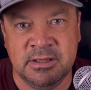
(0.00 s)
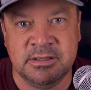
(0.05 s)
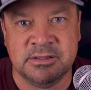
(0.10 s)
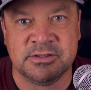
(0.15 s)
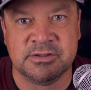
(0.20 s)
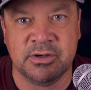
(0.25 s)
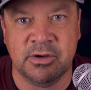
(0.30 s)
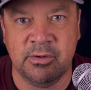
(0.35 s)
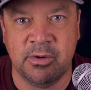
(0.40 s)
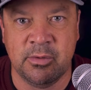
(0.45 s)

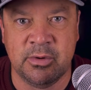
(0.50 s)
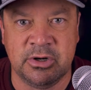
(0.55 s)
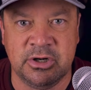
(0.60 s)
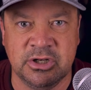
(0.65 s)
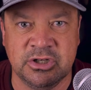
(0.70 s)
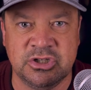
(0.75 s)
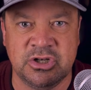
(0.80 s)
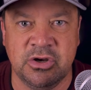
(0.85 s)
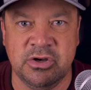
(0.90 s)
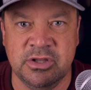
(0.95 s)
So I wanted
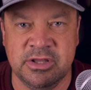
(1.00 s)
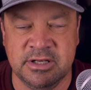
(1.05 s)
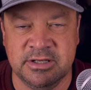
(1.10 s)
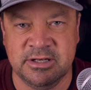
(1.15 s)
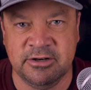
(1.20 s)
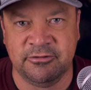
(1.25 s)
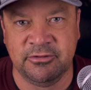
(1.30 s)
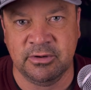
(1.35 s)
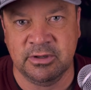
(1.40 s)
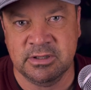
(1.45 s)
to show you the
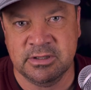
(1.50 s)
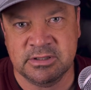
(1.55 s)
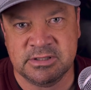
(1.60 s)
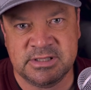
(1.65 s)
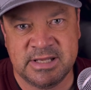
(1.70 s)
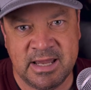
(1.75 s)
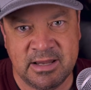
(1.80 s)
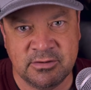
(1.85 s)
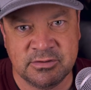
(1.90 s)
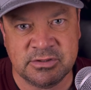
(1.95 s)
different
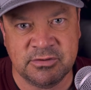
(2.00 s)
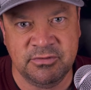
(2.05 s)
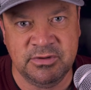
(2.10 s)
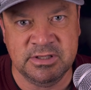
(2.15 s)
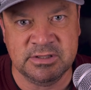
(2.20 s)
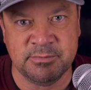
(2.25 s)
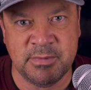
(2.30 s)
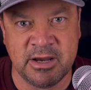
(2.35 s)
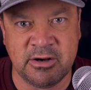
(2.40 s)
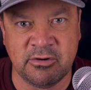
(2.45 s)
sounds of
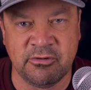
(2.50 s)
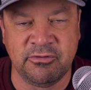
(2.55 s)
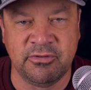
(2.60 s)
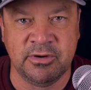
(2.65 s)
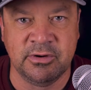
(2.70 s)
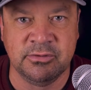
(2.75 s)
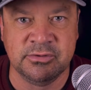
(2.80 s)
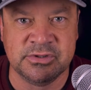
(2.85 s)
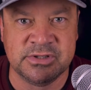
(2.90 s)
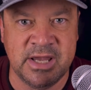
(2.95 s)
these
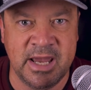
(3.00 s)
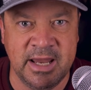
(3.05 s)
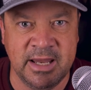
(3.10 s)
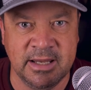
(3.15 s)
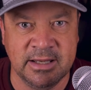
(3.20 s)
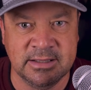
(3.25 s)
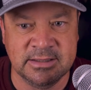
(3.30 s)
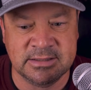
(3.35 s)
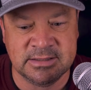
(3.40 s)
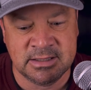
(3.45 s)
microphones
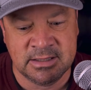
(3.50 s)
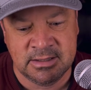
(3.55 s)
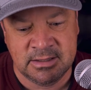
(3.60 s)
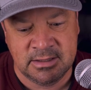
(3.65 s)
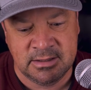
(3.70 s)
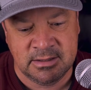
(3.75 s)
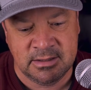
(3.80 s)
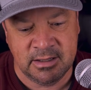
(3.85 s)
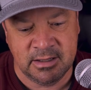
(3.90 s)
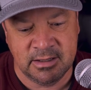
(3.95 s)
and
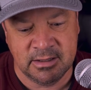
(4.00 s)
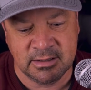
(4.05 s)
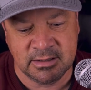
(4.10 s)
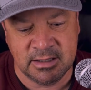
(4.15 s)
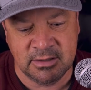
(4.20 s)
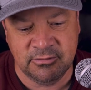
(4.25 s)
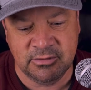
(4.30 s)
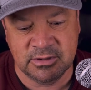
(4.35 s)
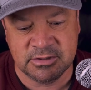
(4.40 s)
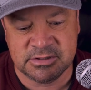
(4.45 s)

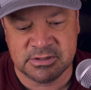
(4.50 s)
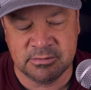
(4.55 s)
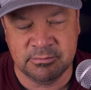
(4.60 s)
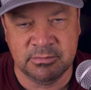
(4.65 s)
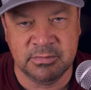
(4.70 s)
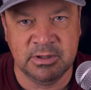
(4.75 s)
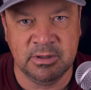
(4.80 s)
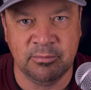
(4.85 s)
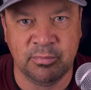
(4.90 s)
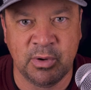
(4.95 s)
give you
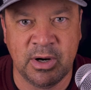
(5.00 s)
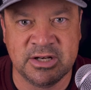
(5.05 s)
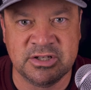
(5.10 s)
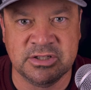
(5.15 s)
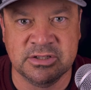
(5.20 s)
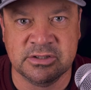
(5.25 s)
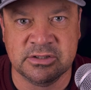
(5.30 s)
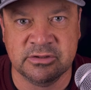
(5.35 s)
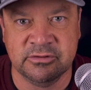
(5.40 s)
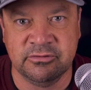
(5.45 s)
some
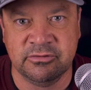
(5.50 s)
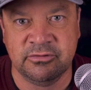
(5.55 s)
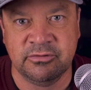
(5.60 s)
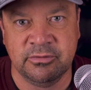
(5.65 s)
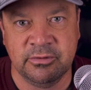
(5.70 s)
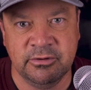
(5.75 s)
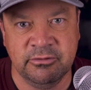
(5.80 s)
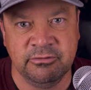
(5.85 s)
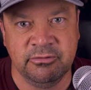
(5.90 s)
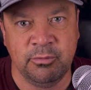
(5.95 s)
impressions
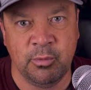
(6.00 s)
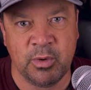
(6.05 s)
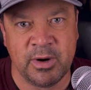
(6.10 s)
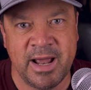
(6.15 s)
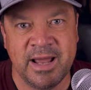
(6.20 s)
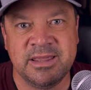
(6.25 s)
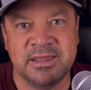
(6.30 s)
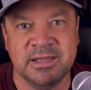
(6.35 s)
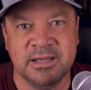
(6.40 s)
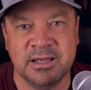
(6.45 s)
of what
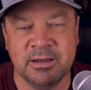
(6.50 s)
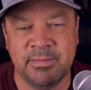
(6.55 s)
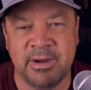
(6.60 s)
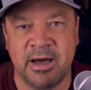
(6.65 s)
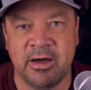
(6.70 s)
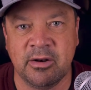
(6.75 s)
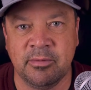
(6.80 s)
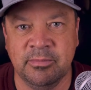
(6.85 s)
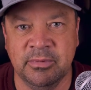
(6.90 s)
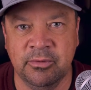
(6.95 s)
I think
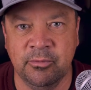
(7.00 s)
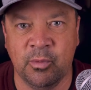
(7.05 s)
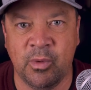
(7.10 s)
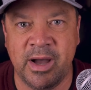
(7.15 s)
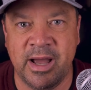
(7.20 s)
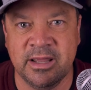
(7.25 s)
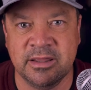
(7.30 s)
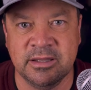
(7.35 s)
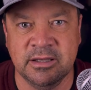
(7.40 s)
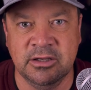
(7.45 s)
about them and
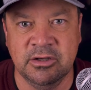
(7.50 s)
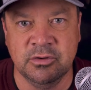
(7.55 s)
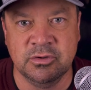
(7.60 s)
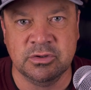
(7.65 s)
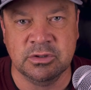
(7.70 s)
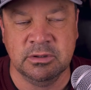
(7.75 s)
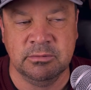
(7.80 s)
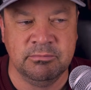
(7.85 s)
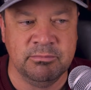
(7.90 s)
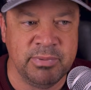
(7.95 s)
why I think you
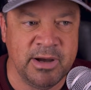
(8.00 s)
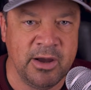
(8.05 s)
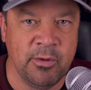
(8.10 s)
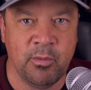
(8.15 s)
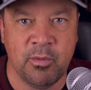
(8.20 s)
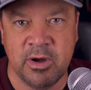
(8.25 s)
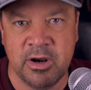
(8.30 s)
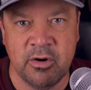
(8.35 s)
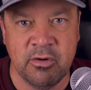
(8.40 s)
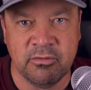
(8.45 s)
should buy
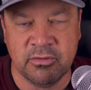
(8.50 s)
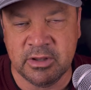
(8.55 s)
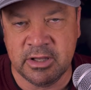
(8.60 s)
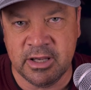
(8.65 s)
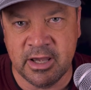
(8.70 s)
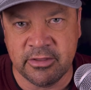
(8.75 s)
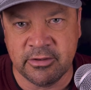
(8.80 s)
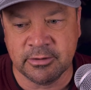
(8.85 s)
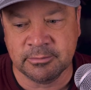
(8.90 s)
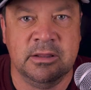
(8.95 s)
one over
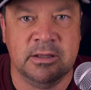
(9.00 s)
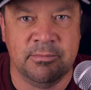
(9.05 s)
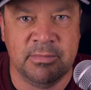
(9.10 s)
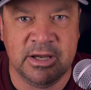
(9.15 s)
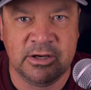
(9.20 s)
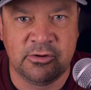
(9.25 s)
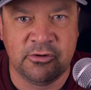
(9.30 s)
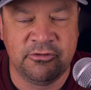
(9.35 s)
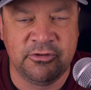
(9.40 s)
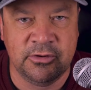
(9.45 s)
the other. The
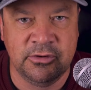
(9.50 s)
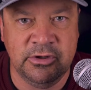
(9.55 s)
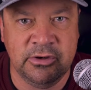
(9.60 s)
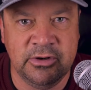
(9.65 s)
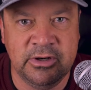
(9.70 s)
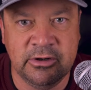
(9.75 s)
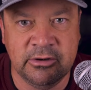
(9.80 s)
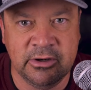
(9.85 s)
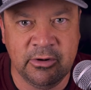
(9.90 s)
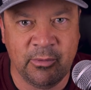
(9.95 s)
microphone
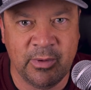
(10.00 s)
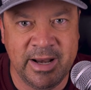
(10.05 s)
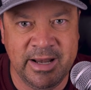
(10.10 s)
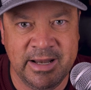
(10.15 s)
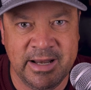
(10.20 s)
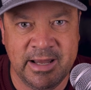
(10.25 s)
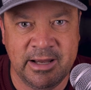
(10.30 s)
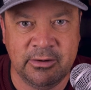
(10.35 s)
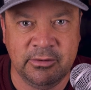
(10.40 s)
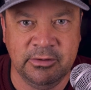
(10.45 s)
you're hearing right
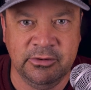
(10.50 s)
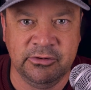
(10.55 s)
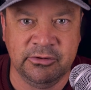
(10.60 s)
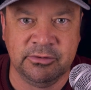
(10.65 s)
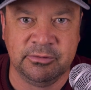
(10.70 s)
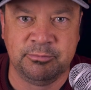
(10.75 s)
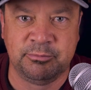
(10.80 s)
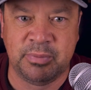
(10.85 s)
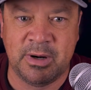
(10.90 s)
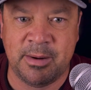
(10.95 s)
now
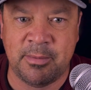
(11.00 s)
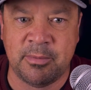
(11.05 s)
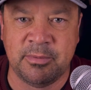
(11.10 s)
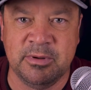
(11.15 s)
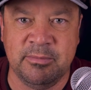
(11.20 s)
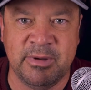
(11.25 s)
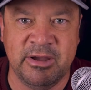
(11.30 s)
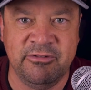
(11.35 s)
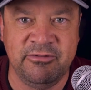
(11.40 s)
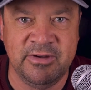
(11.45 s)
is
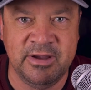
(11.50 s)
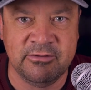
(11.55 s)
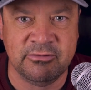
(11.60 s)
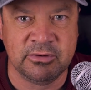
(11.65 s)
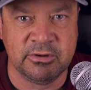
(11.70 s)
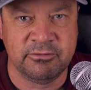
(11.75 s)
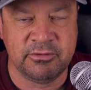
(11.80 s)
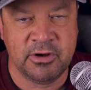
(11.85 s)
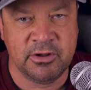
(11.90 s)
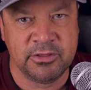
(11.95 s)
probably my
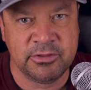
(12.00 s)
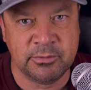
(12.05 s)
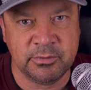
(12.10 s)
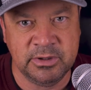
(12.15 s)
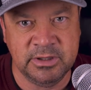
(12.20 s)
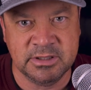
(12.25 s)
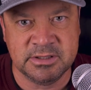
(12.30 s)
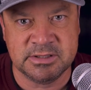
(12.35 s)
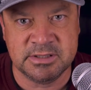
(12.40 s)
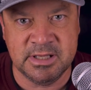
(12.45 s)
favorite of all
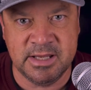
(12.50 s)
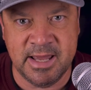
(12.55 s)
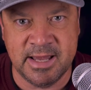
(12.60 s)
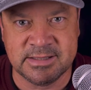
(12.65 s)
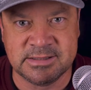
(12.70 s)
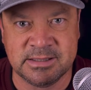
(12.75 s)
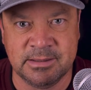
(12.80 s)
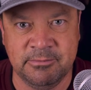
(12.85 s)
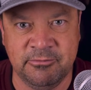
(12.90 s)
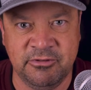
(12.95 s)
three. It's the
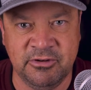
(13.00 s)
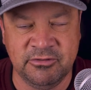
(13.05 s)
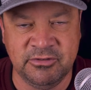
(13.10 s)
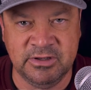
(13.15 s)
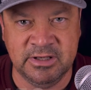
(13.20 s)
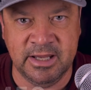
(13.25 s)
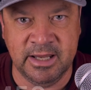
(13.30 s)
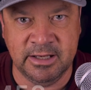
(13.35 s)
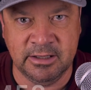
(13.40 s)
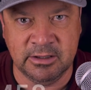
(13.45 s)

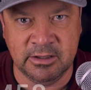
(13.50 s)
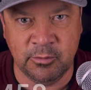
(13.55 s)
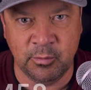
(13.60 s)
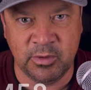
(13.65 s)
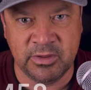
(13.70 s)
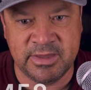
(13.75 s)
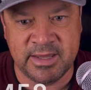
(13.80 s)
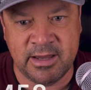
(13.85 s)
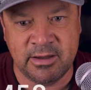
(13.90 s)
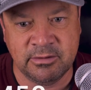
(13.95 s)
SM58, and
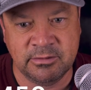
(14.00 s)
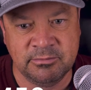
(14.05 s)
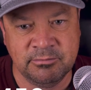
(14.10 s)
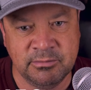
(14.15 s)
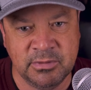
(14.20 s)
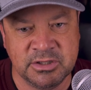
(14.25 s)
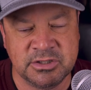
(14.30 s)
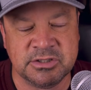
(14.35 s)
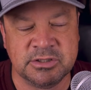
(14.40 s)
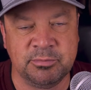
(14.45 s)
without
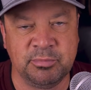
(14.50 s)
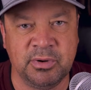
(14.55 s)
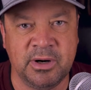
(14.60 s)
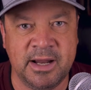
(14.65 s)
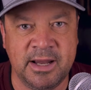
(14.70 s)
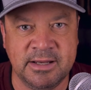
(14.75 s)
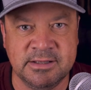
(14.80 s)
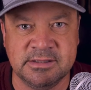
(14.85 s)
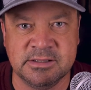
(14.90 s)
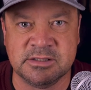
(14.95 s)
much
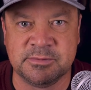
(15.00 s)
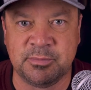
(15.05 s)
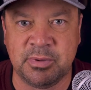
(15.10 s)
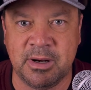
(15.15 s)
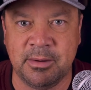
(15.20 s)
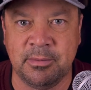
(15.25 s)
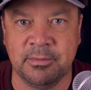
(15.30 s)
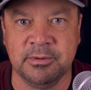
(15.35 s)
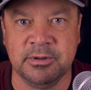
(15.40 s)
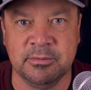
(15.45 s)
surprise, it's
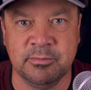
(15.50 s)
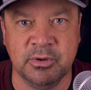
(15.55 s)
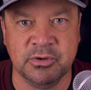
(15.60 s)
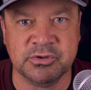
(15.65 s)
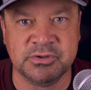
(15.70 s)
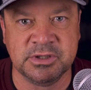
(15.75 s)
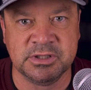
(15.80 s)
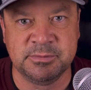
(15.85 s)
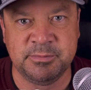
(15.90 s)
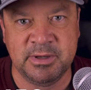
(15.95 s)
probably the
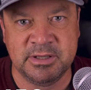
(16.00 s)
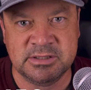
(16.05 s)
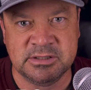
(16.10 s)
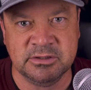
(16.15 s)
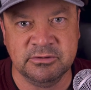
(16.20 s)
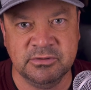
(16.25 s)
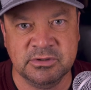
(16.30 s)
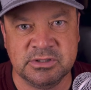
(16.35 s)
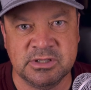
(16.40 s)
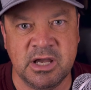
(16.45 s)
most
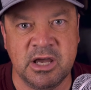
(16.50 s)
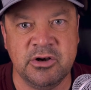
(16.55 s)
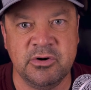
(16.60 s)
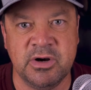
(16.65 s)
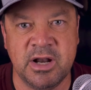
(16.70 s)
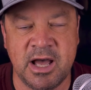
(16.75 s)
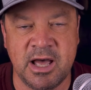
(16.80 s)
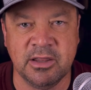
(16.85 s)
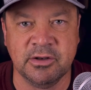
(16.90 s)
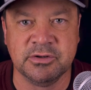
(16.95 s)
expensive. It's
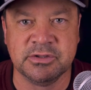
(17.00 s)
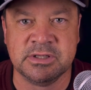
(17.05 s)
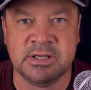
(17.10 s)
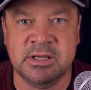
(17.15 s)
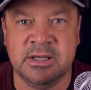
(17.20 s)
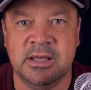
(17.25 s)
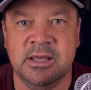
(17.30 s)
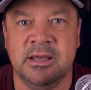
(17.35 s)
$100.